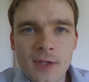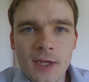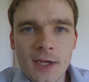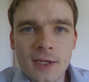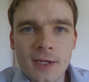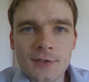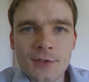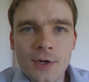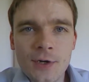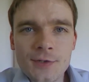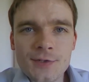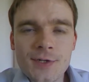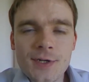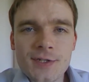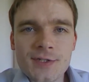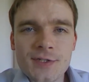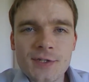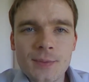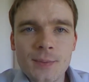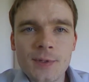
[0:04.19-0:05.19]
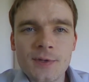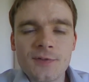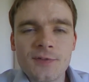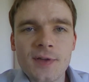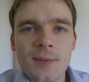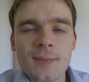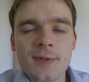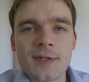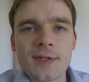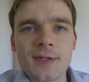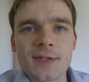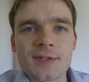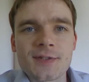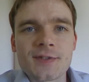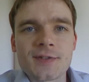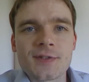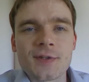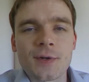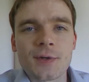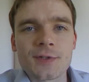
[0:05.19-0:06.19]
In contrast to what
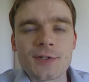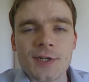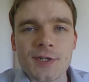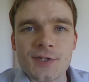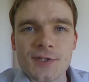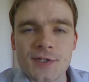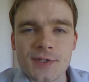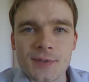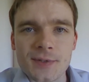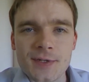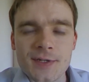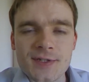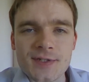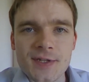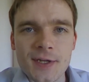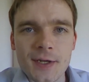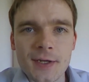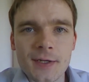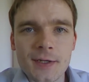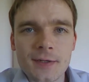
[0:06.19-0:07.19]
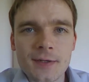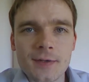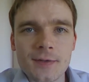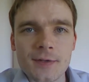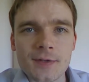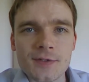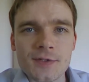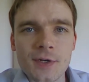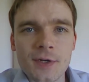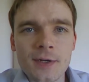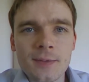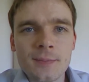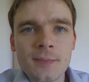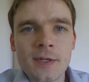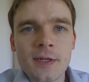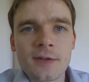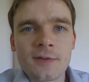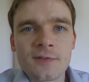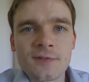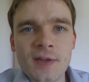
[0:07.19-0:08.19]
feminists or dictionaries say, the
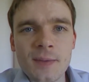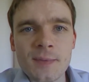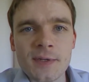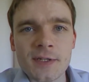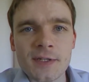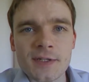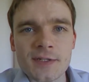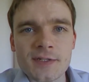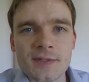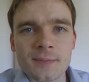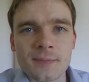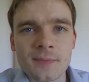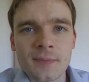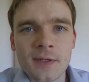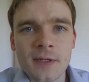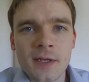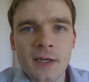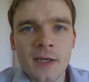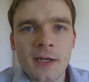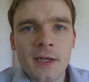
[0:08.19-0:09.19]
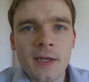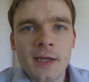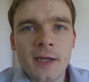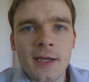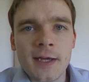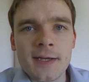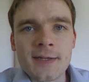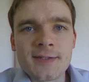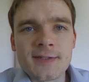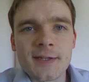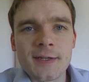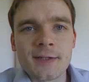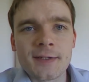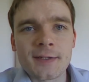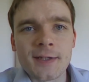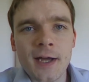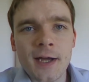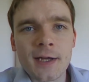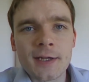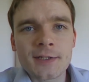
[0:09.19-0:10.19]
term feminism is in
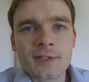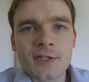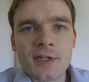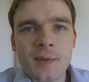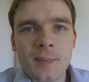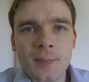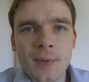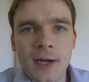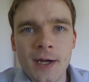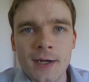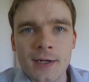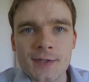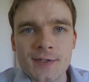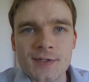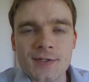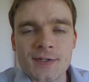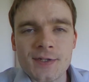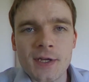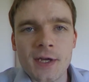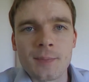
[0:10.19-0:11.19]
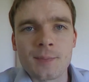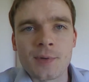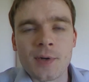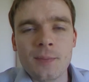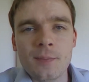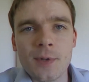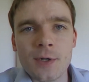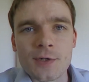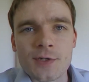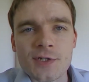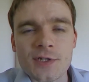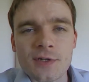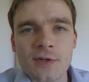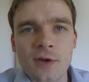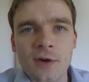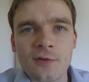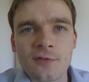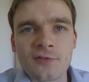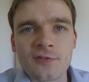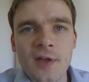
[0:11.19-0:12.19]
large parts a promotion
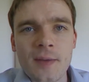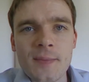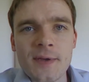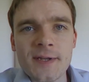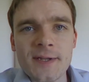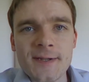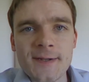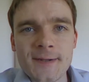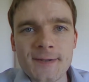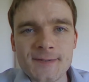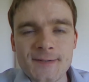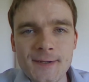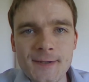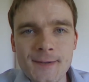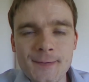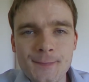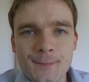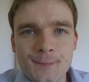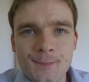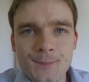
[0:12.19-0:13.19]
of femininity.